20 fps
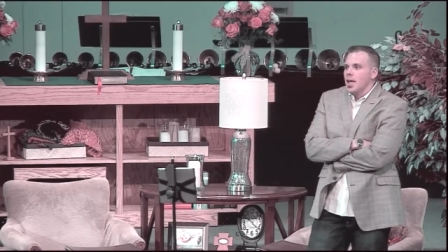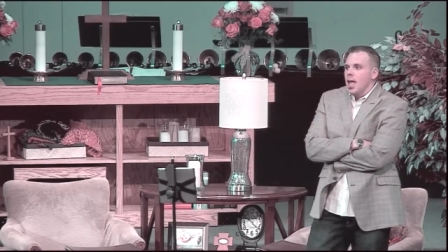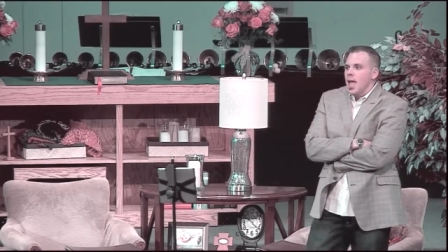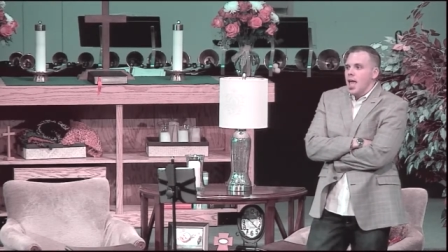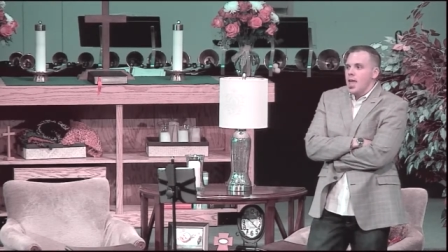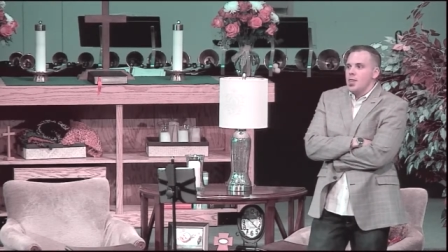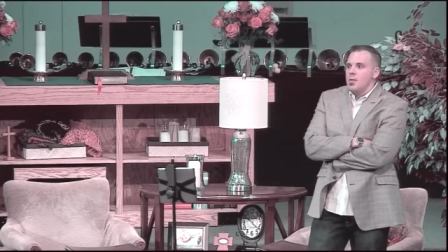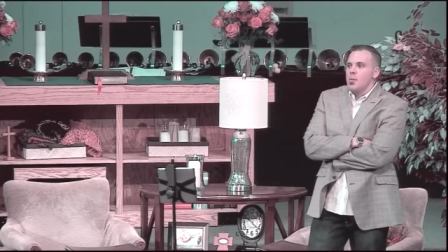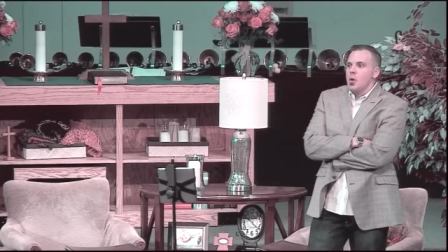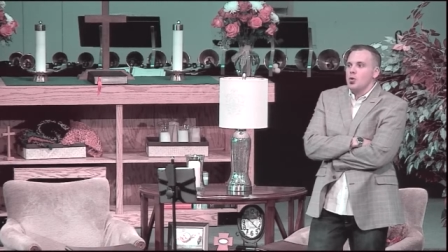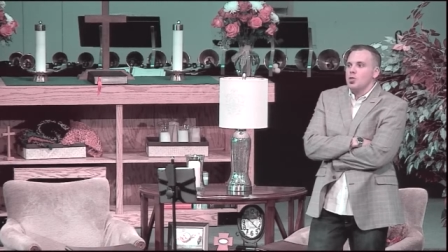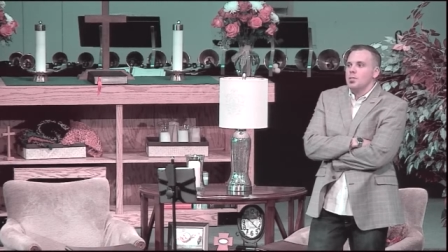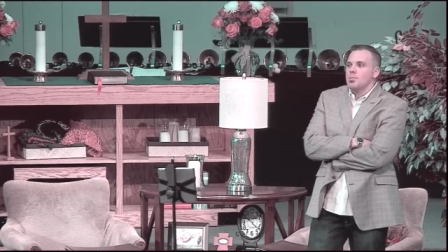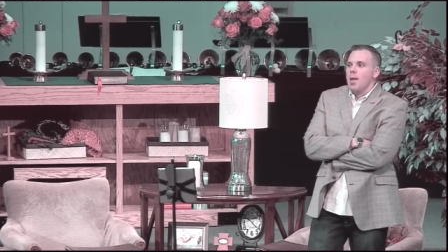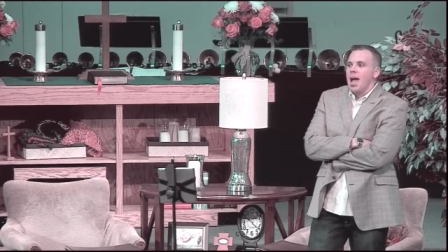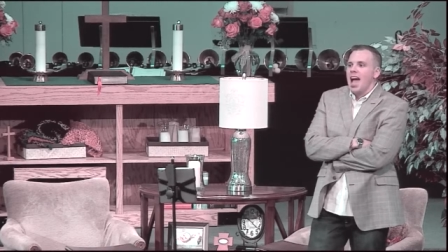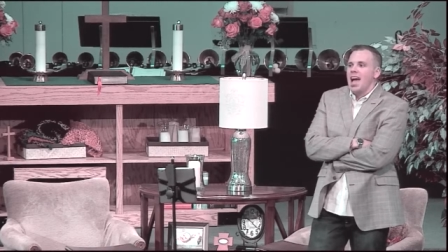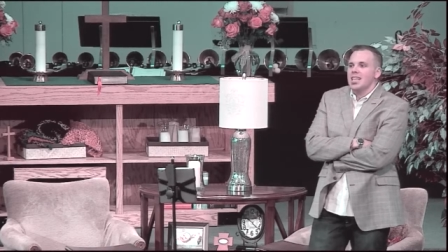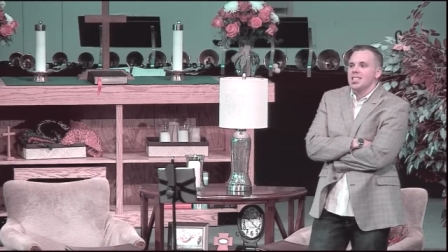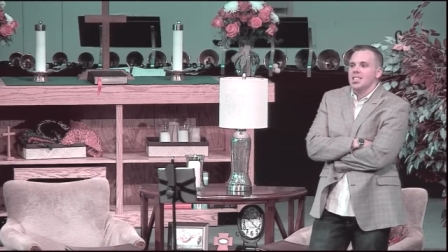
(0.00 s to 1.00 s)
in the most
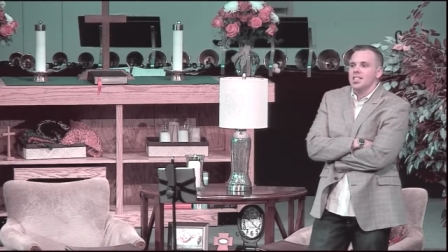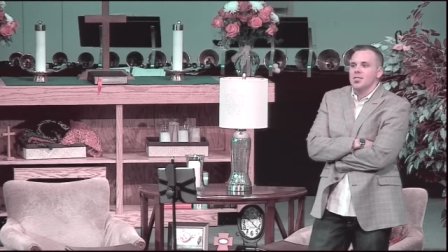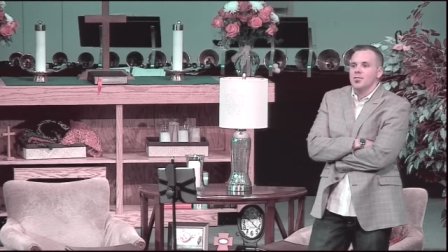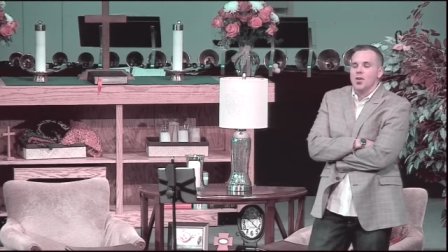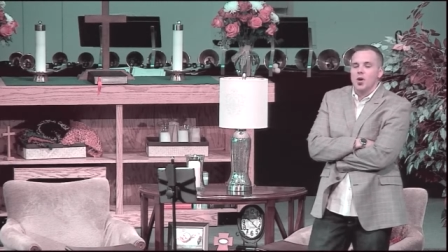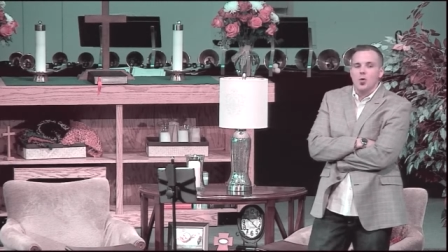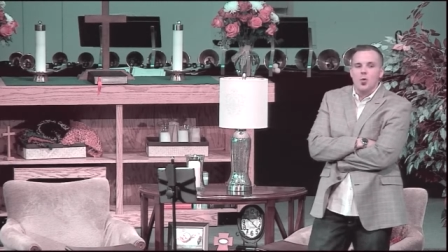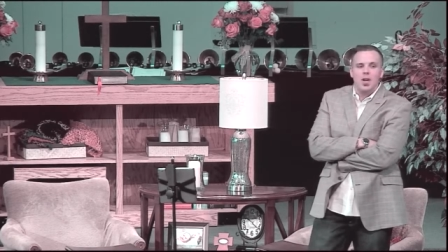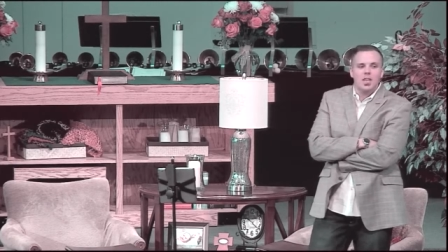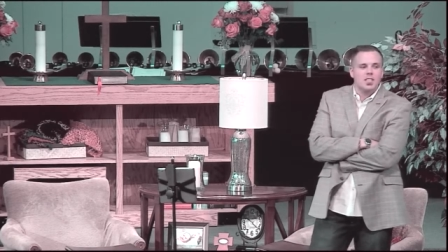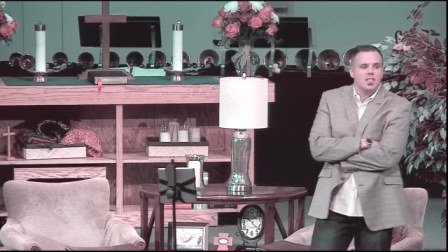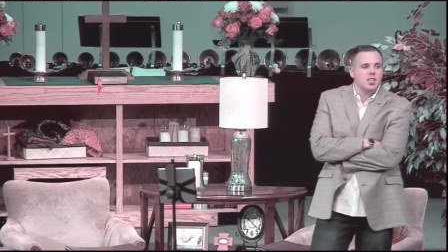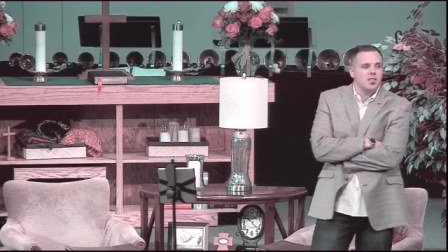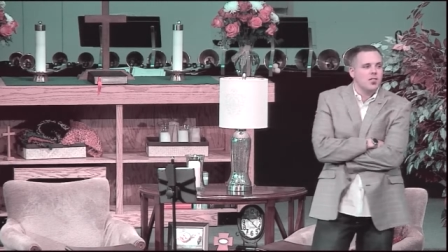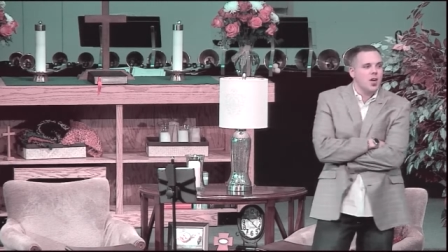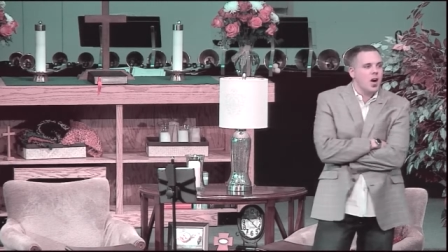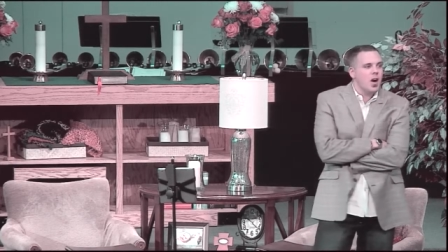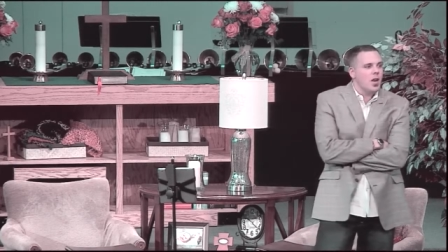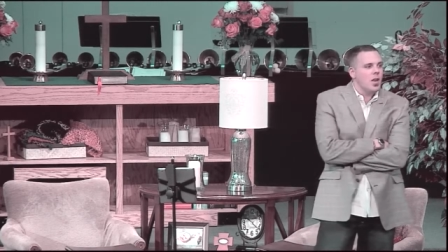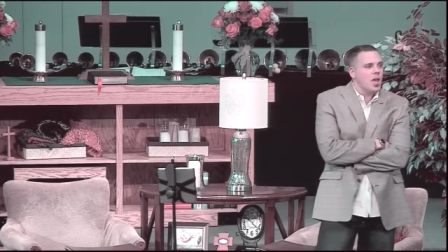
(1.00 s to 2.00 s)
passive aggressive,
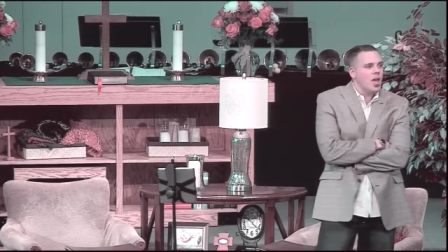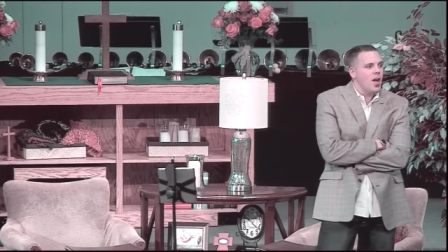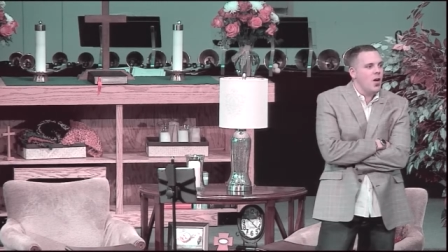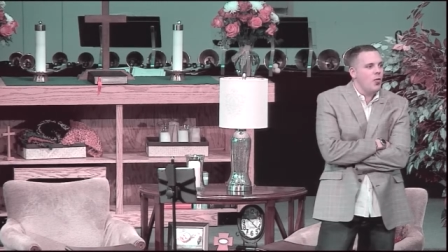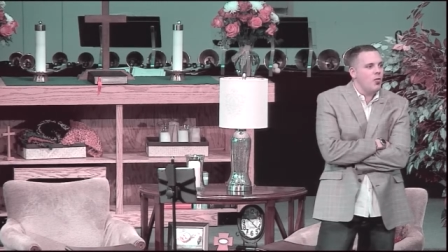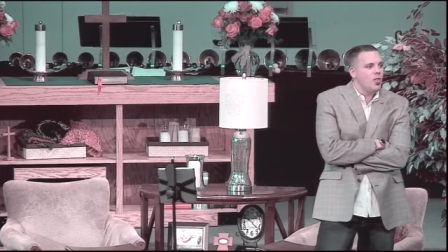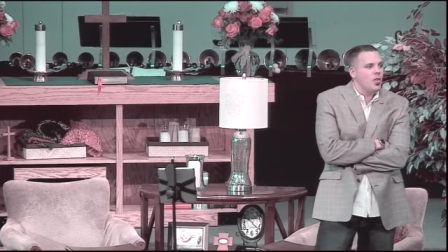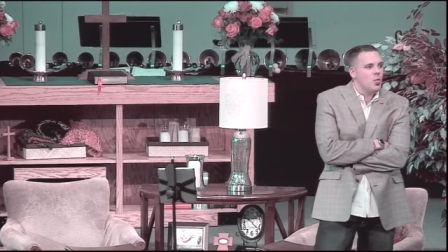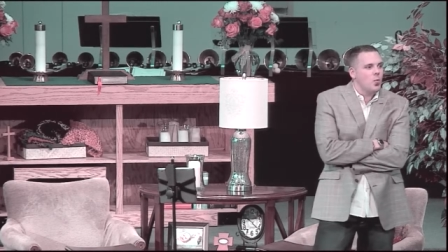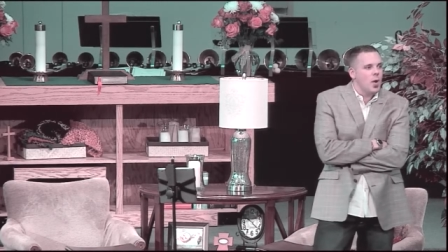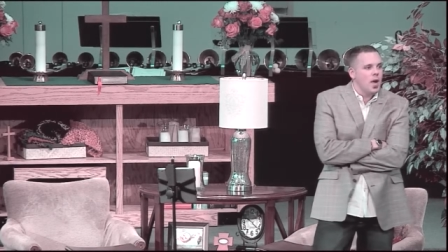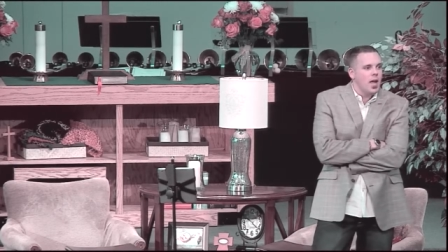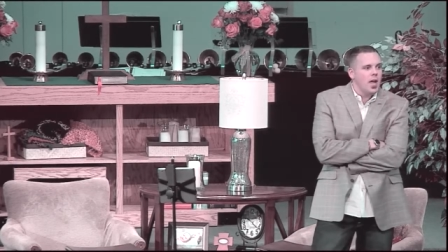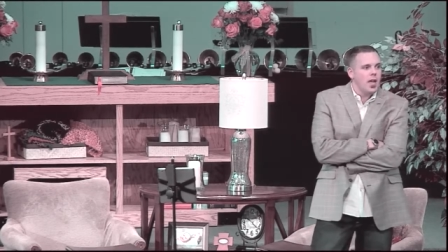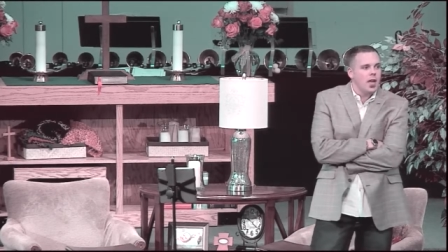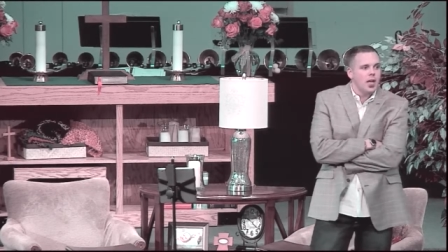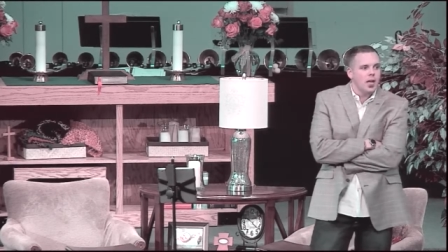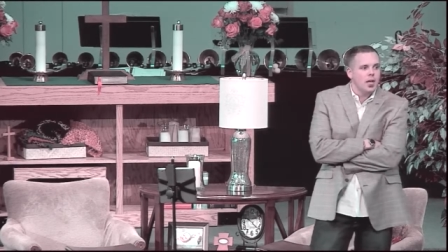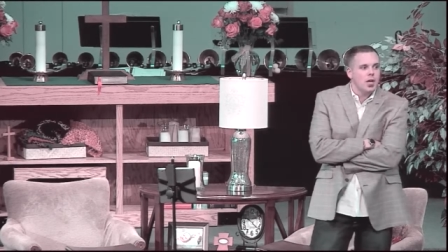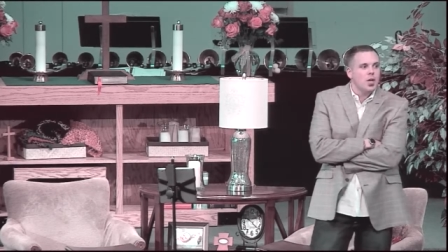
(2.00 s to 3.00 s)
unhealthy
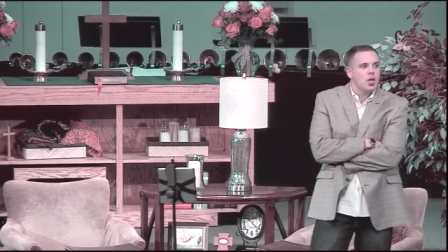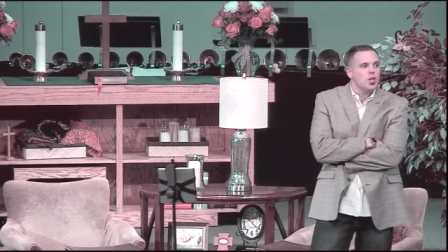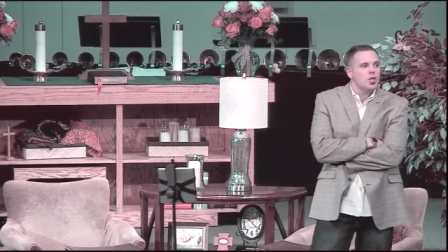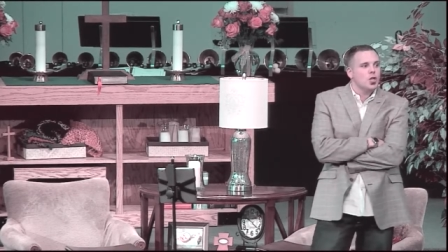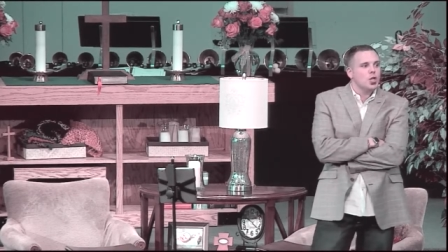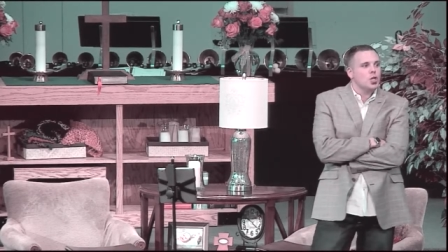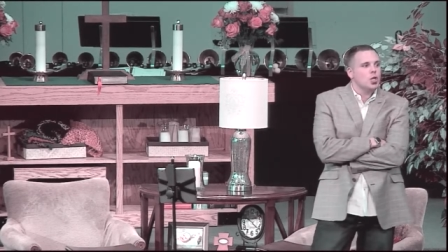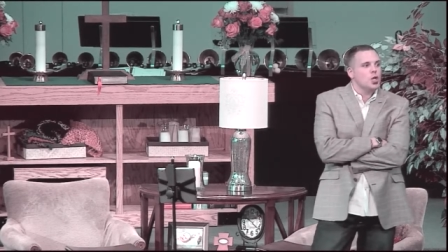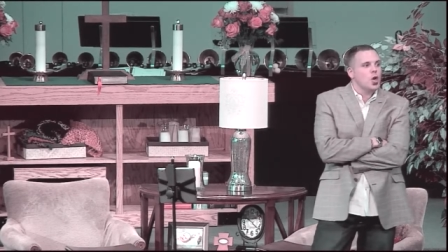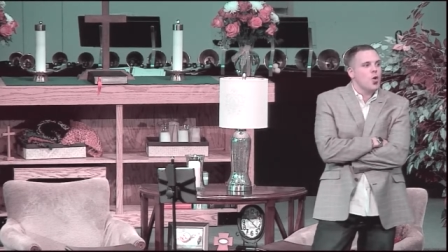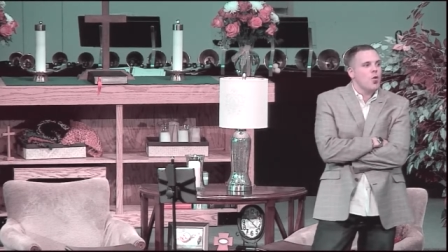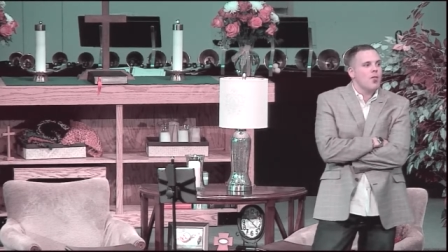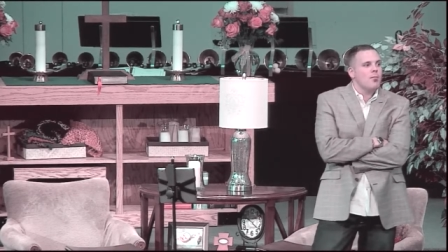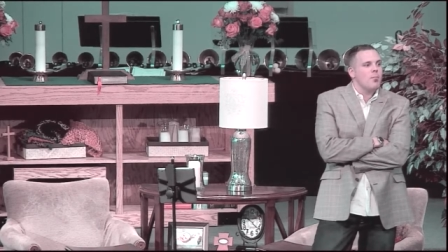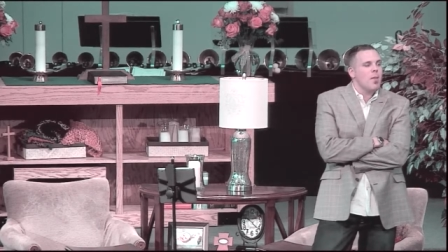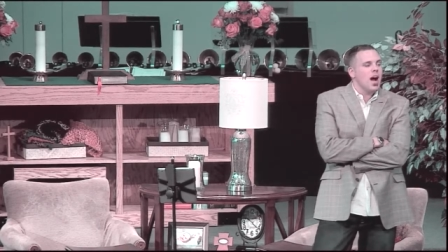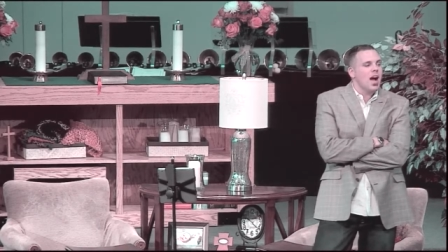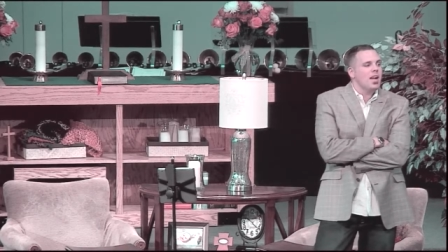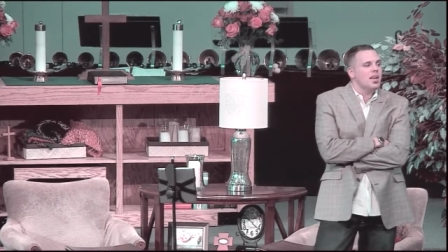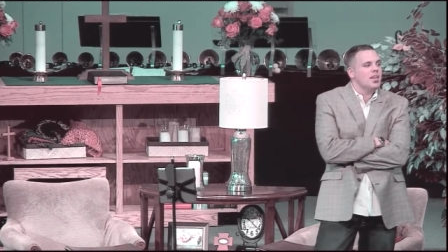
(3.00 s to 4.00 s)
way to show of
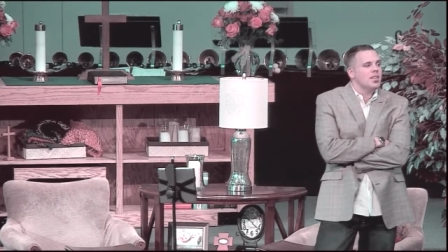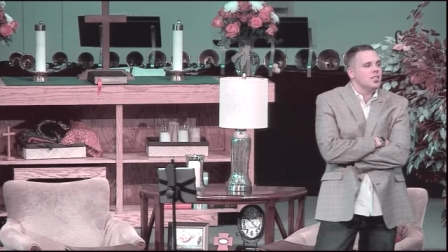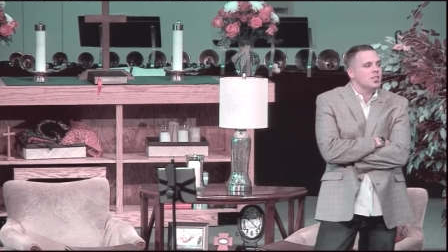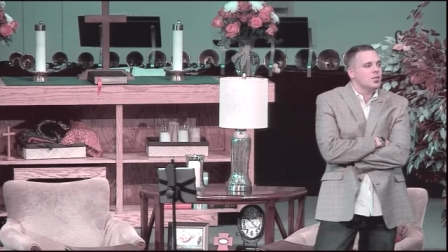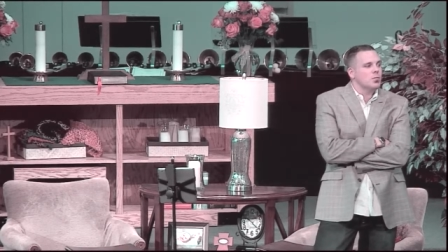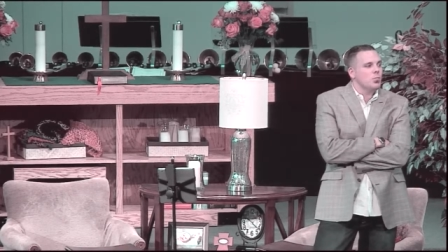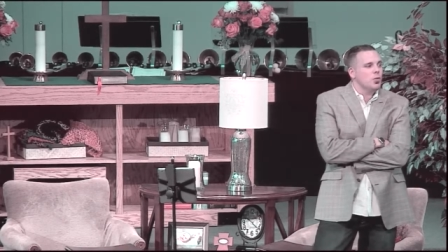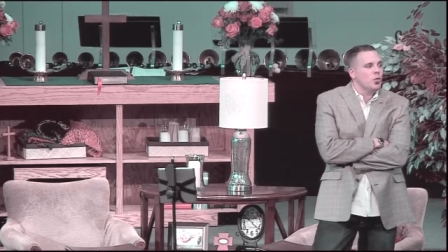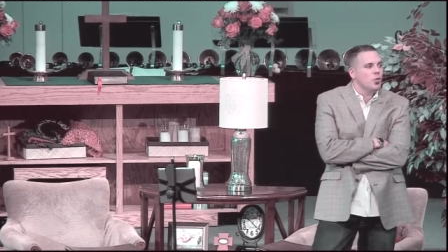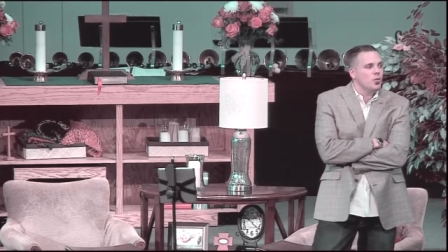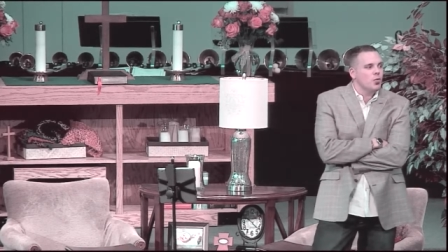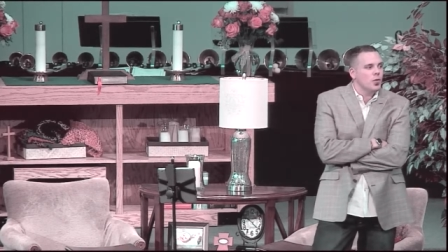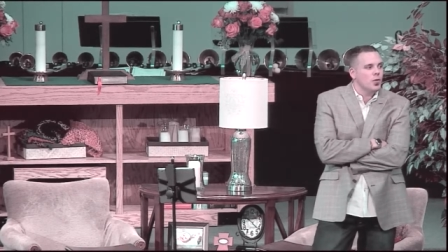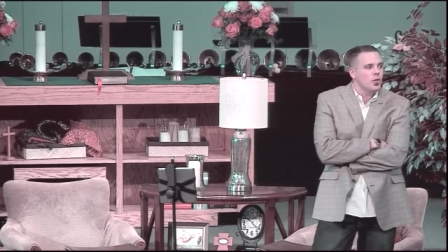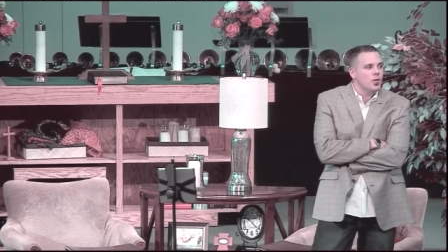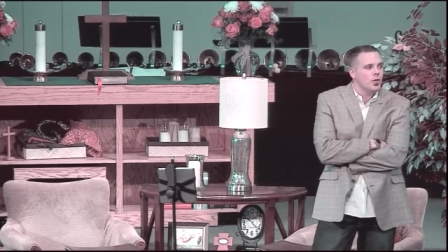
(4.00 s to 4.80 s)
my disapproval.